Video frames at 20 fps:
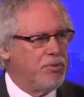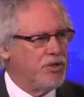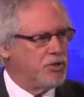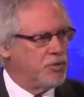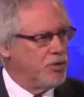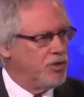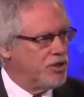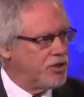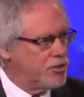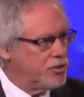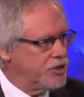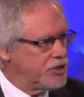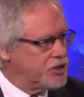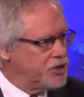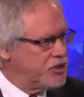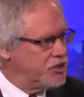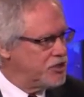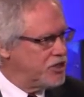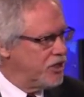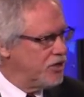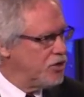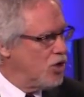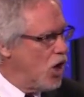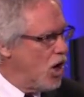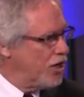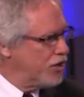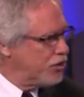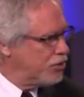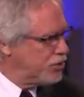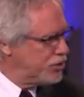between Christians and
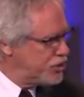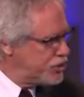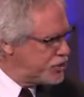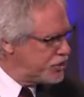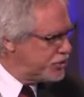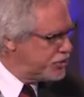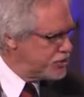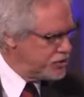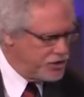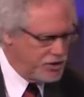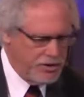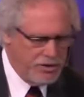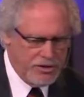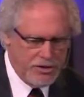non-Christians.